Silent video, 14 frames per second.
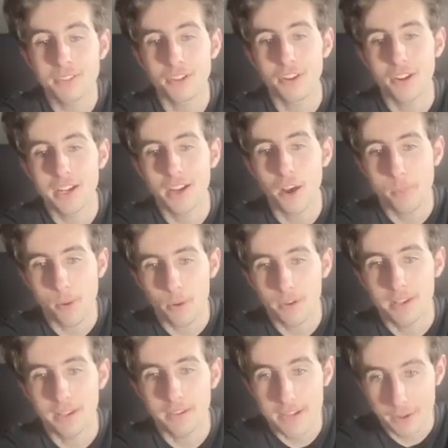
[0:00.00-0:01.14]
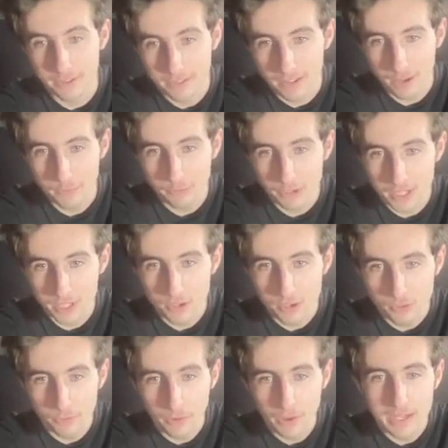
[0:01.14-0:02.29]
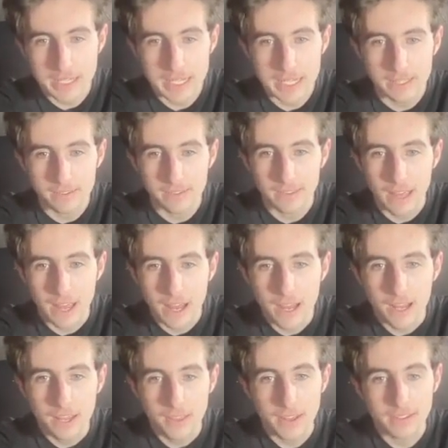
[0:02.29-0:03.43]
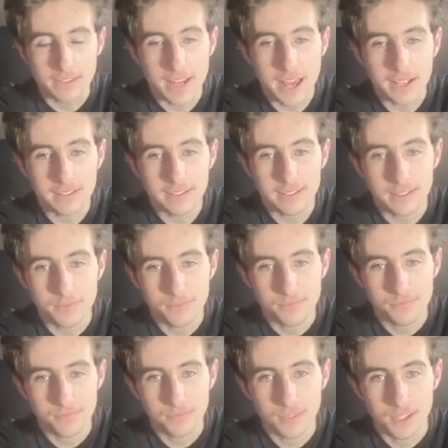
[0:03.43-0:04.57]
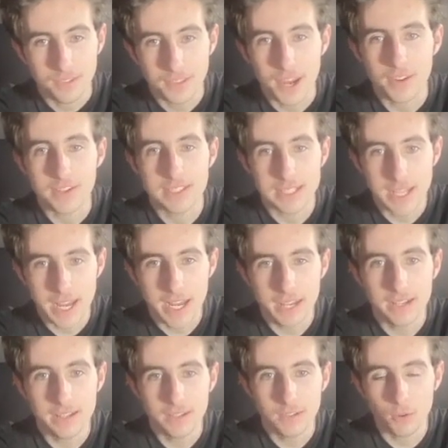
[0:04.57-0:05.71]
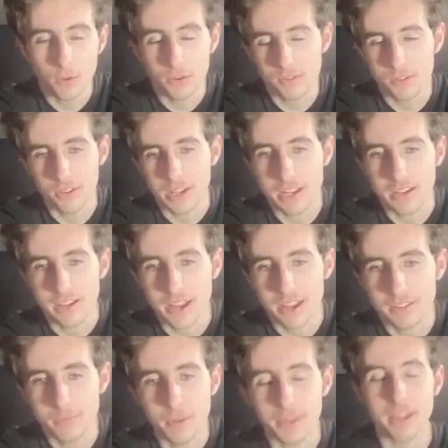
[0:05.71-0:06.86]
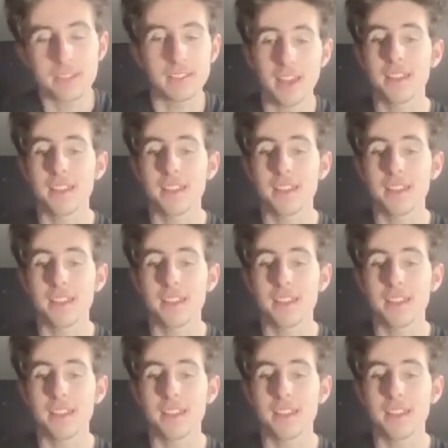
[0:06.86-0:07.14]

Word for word: sorry, upon discovering new findings. There's an X there is a hidden, or not hidden X, but there's, a,